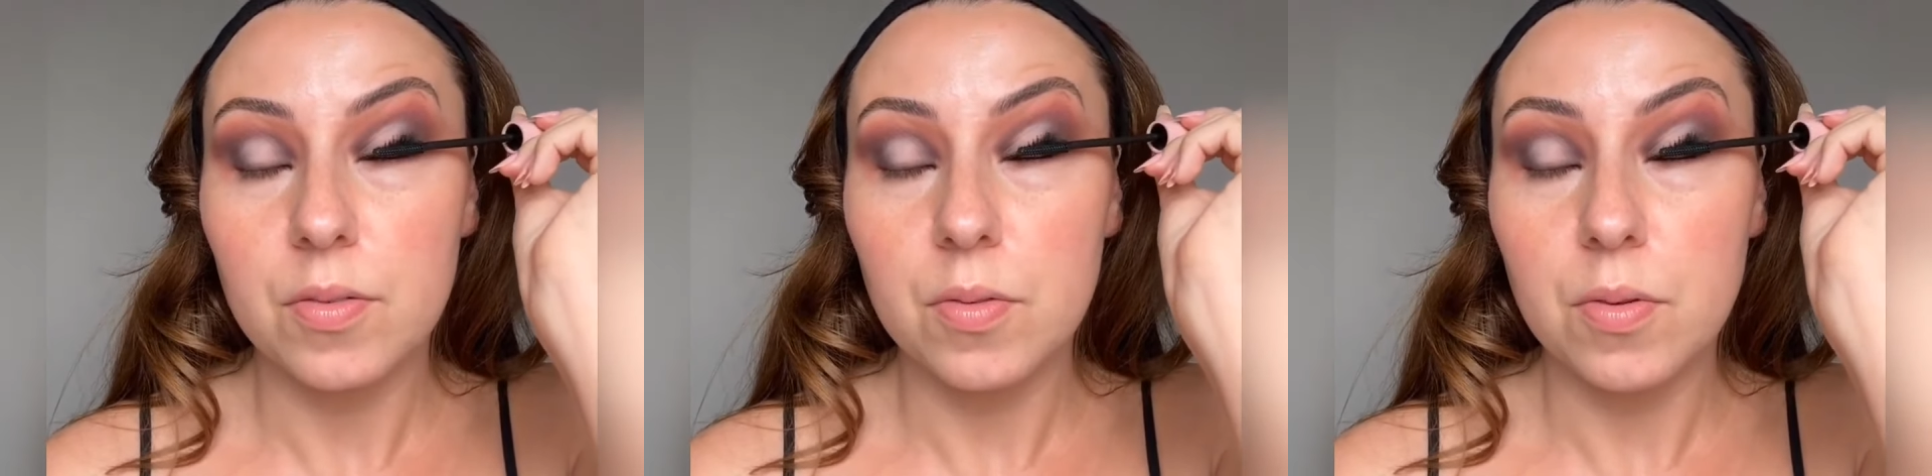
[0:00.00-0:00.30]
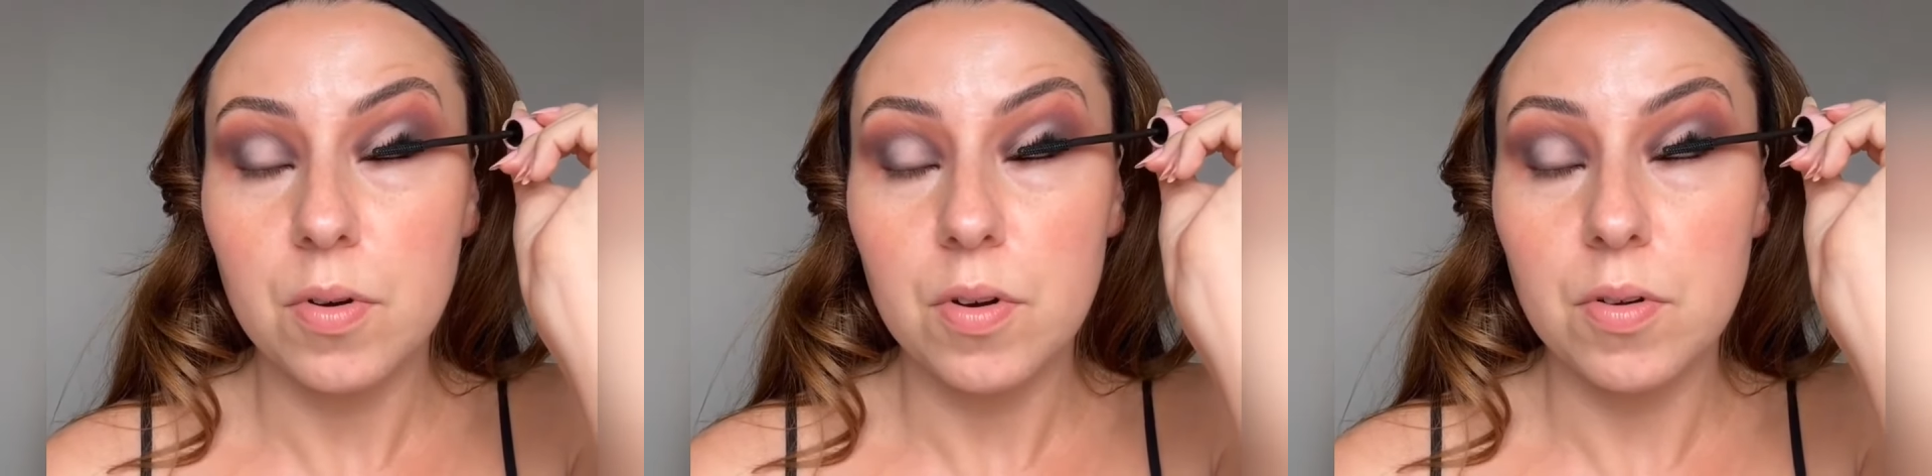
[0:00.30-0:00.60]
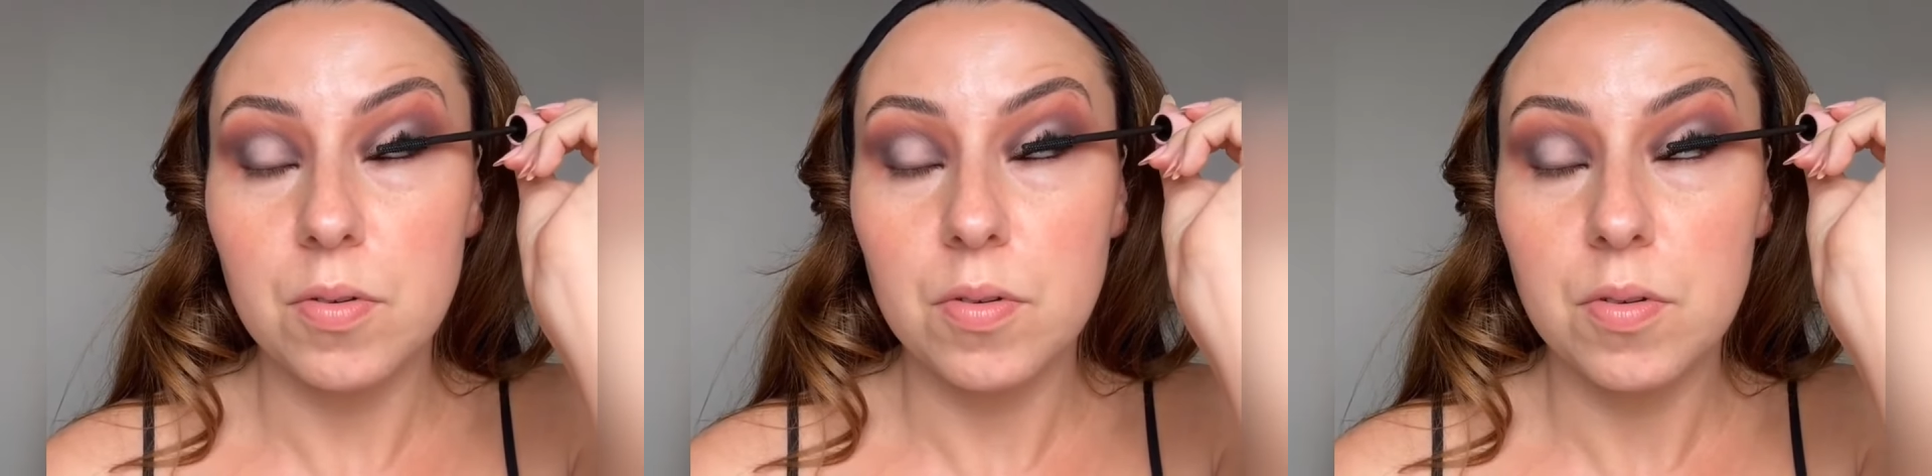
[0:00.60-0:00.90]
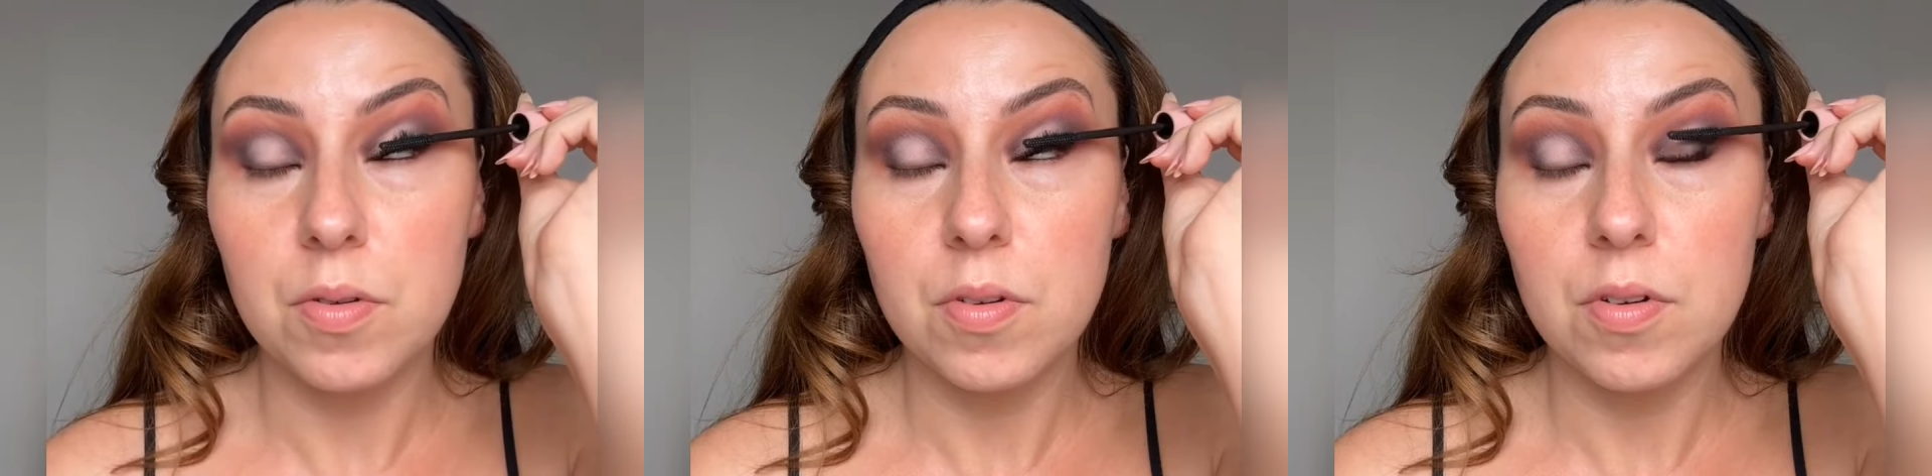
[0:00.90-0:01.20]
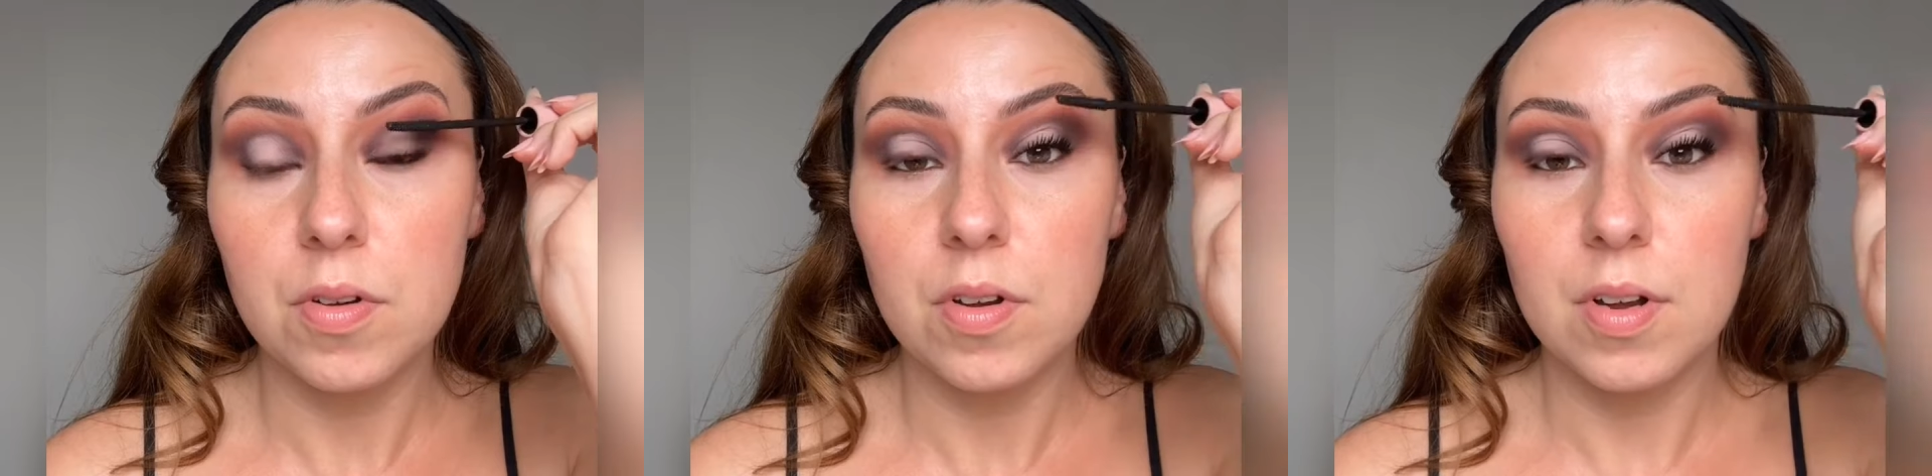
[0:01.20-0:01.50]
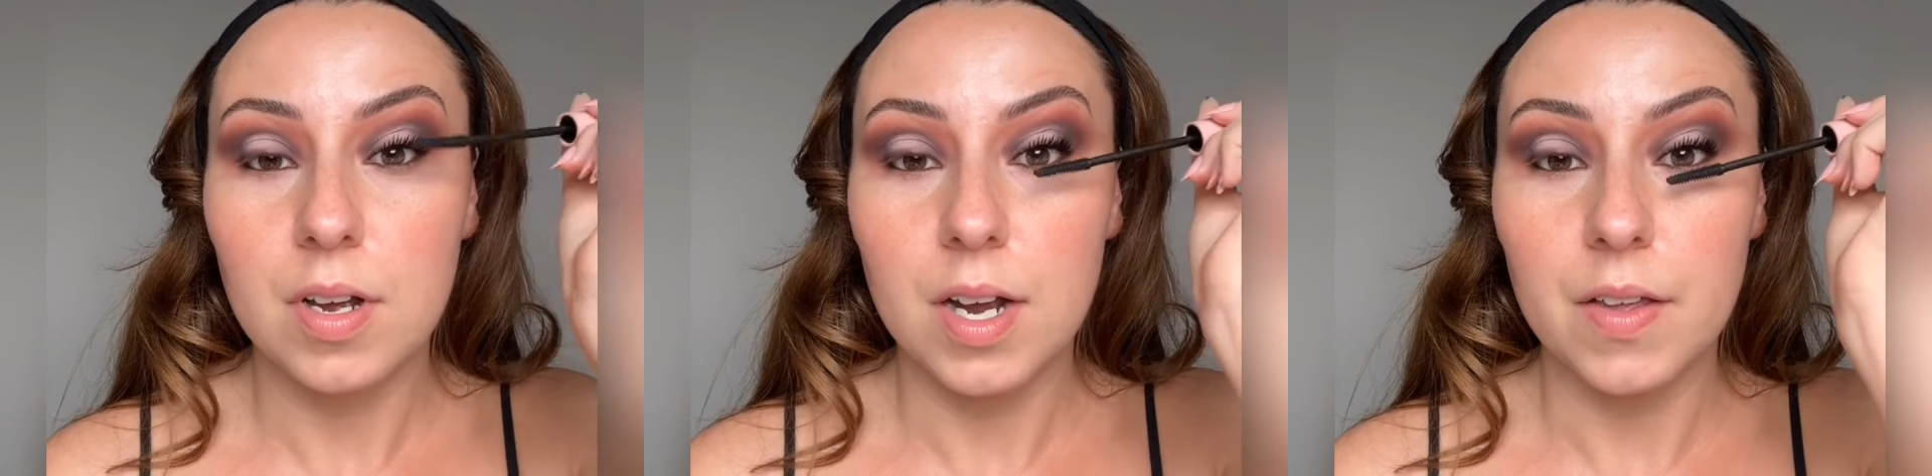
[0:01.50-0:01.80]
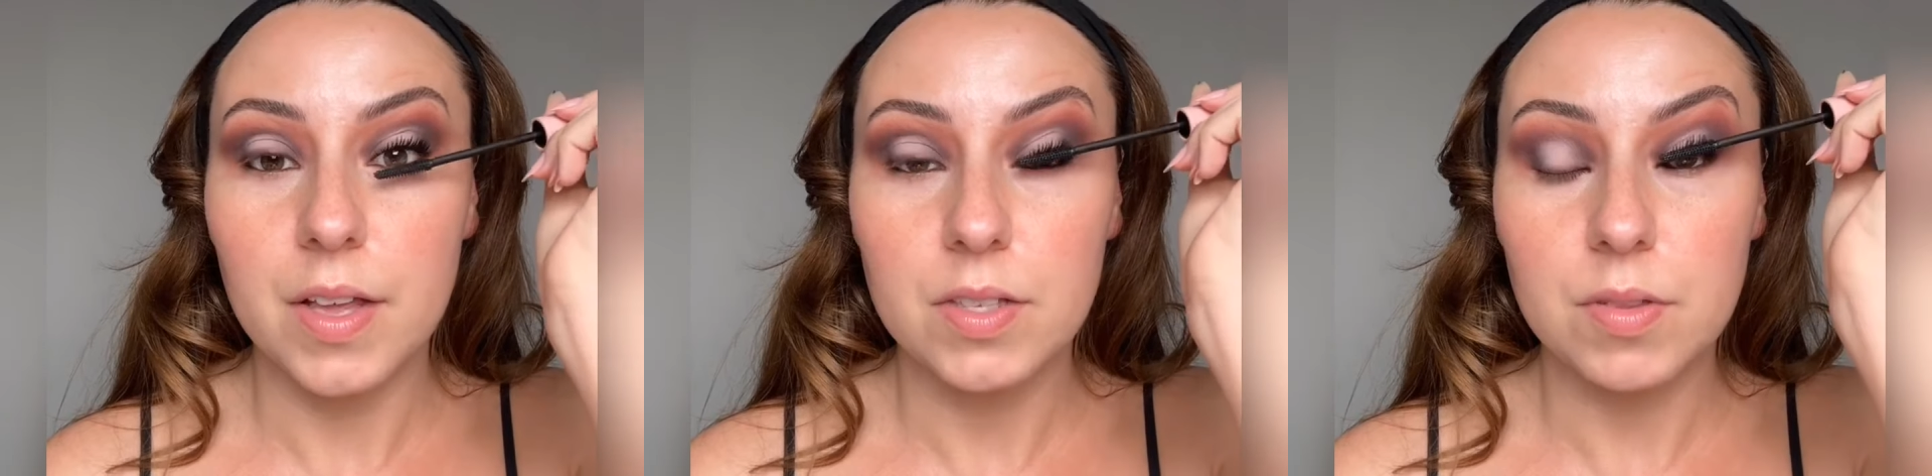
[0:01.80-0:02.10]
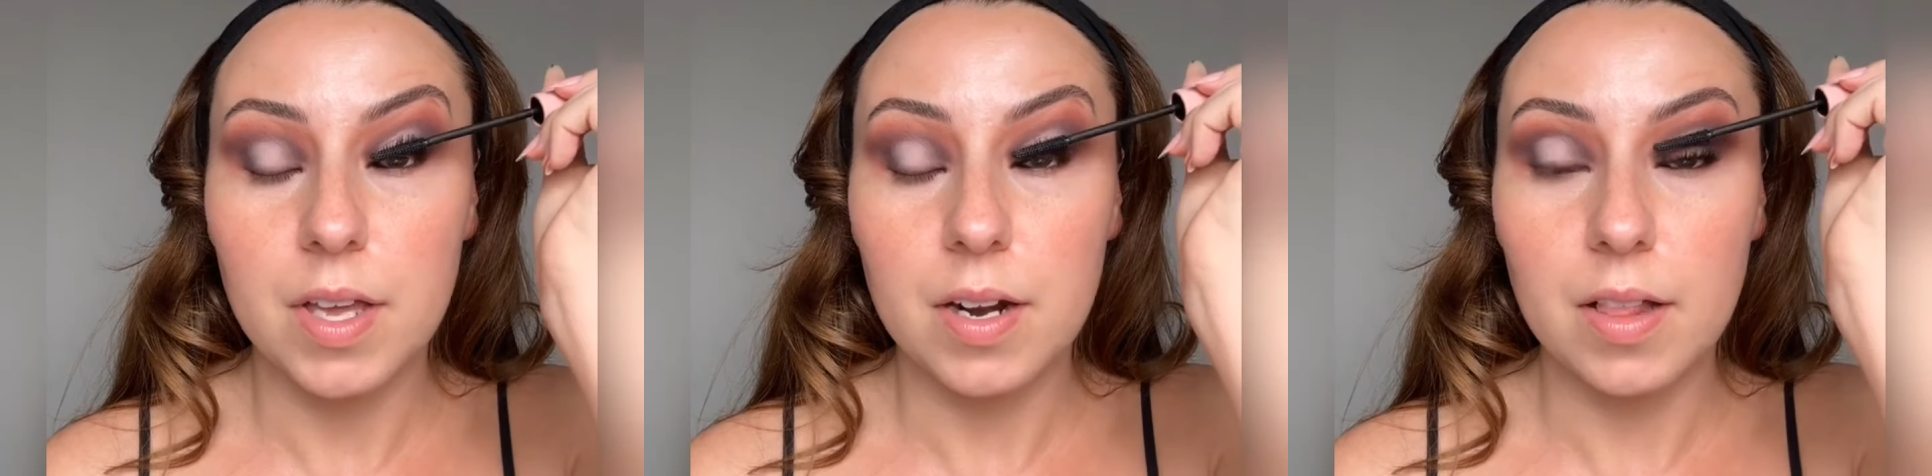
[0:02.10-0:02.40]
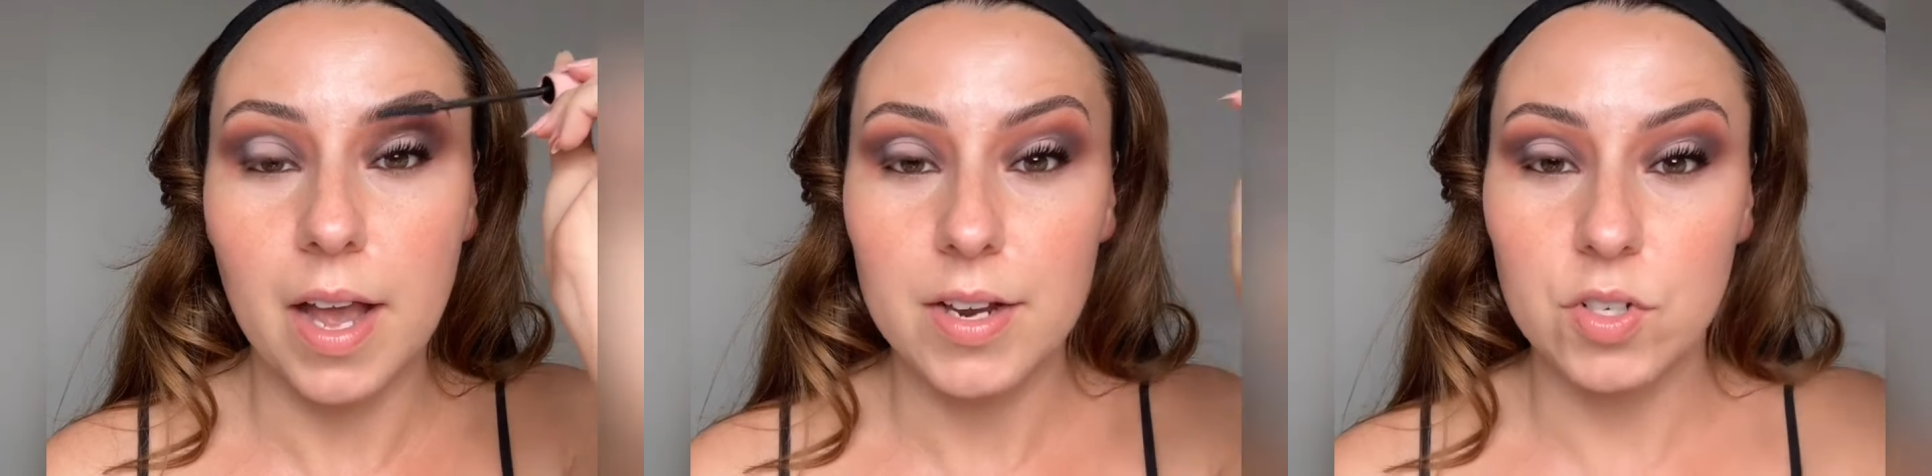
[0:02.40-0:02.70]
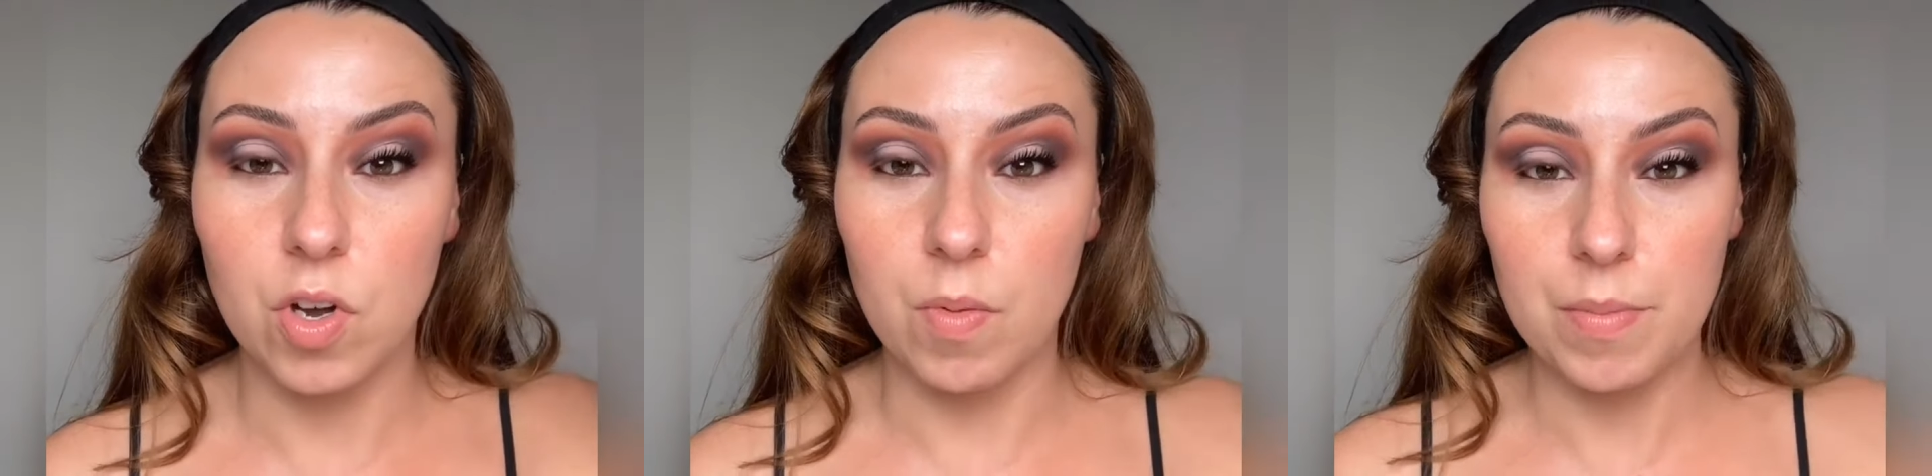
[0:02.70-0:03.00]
Woo! And that's without a lash comb.